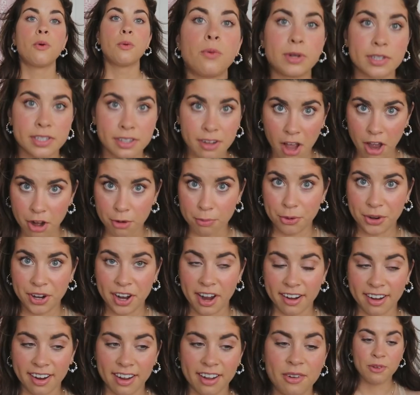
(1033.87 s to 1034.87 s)
was
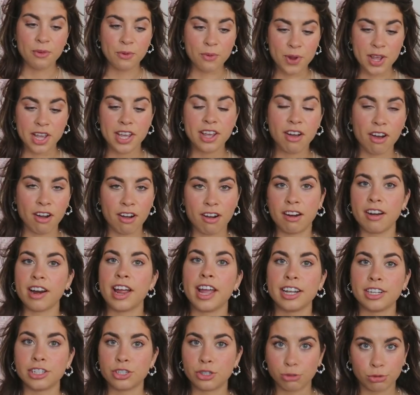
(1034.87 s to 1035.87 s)
carbonara. We are
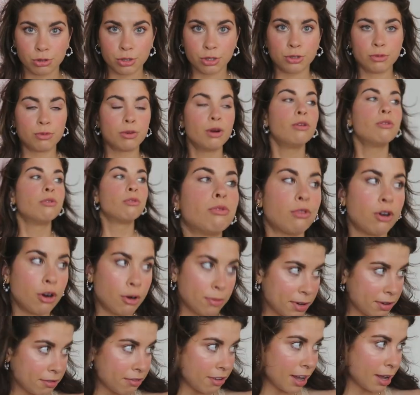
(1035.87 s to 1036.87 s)
a true
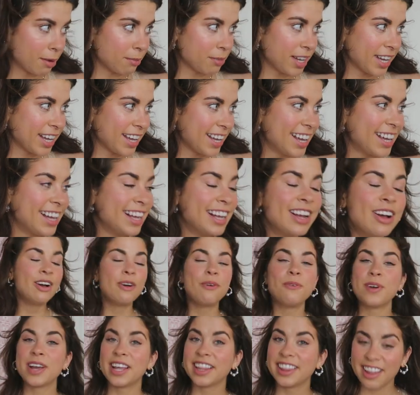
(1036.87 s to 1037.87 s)
Roman family.
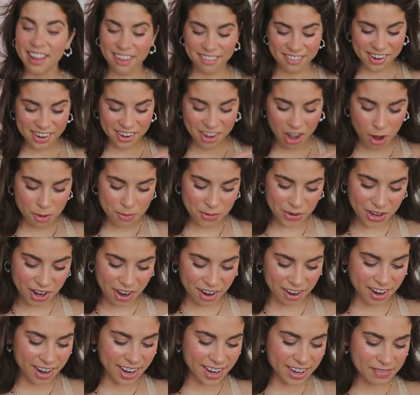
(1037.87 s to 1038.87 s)
We love our
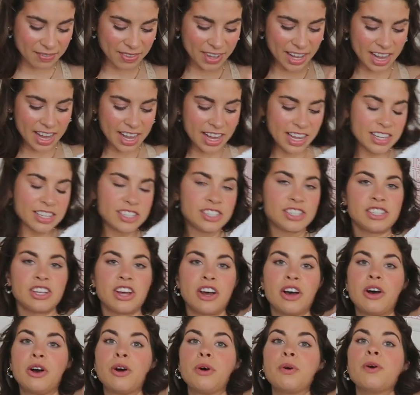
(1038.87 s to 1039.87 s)
carbonara.
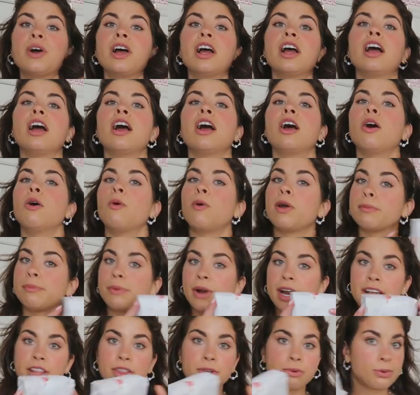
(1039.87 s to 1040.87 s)
So we
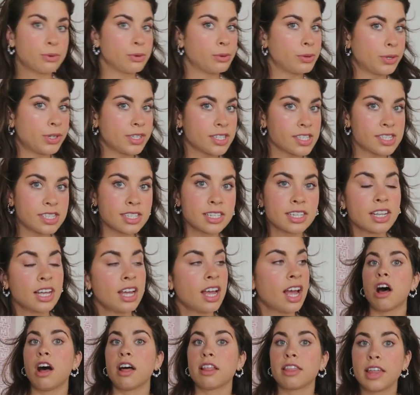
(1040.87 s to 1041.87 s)
break the rules
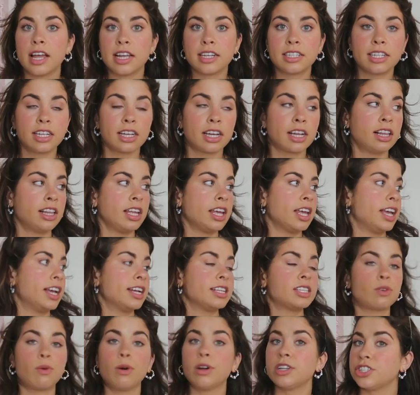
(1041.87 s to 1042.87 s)
authentically.
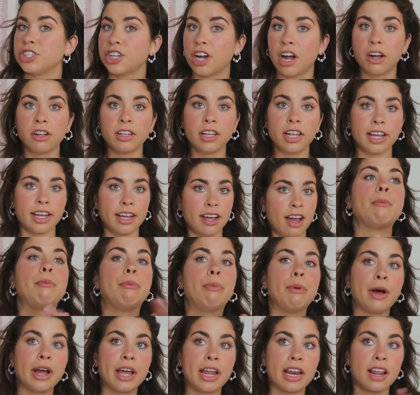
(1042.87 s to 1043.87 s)
It's guanciale,
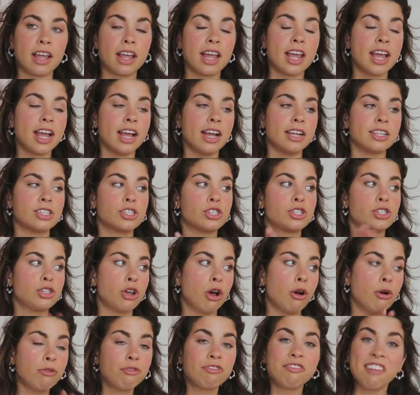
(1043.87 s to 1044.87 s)
but it's
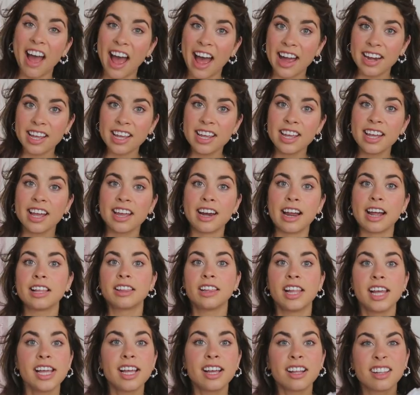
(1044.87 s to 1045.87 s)
so fatty and I
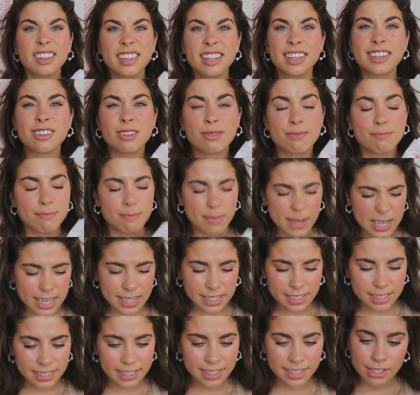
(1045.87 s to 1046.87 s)
like a little
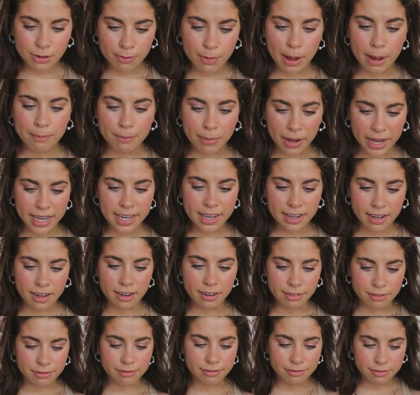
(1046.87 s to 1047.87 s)
meat to my bite
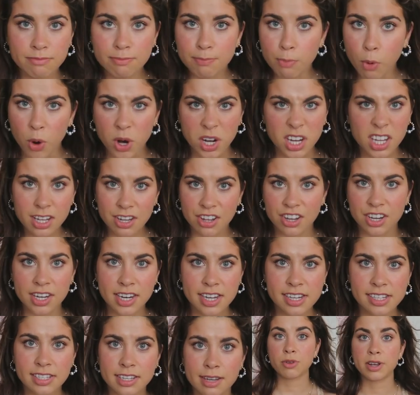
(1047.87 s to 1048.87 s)
of porky
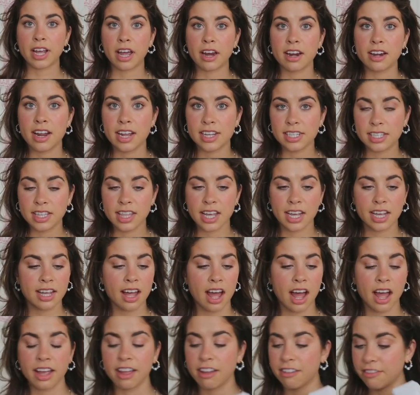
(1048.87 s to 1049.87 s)
goodness. So I got a nice thick
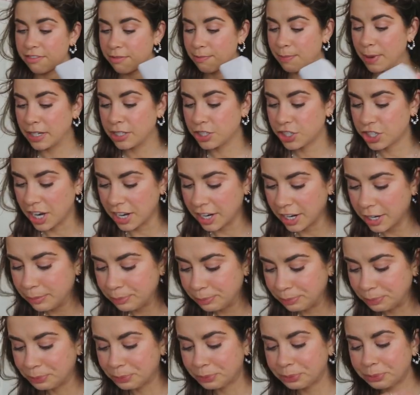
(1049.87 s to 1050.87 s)
guy of
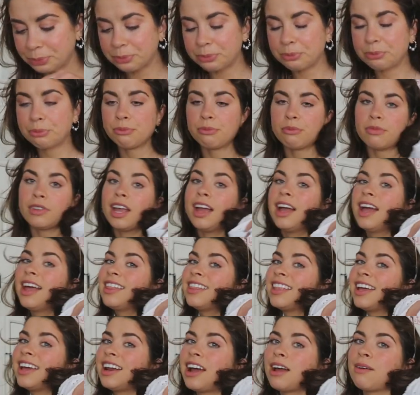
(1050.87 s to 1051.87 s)
pancetta.
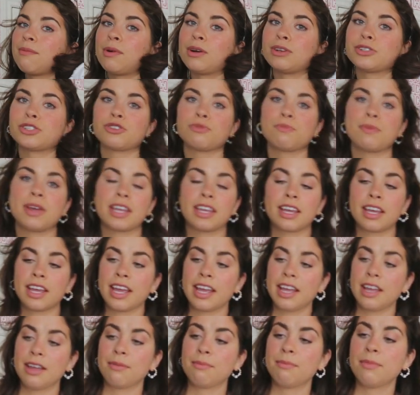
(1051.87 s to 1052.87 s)
And then I'm also making
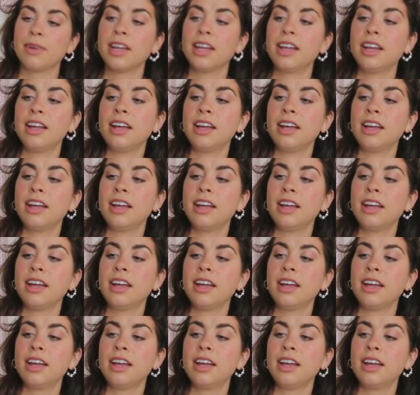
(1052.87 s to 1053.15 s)
him